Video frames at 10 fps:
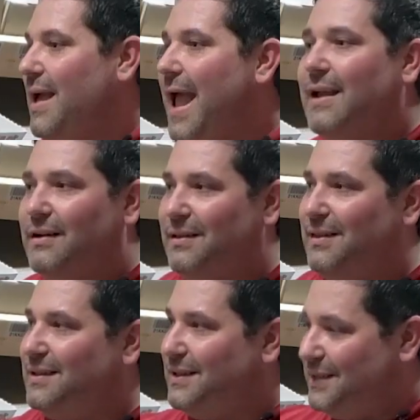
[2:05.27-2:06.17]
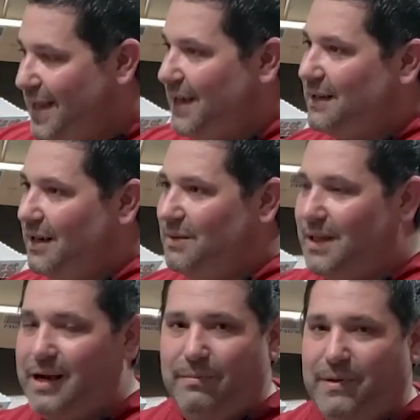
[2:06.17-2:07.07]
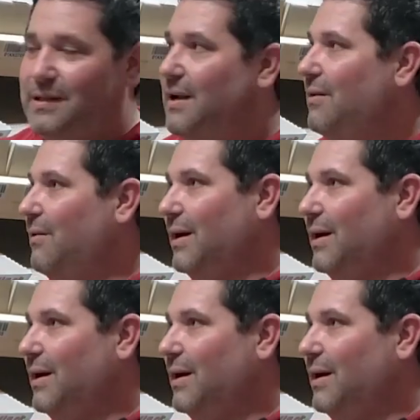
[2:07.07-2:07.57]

And this exact same setup is now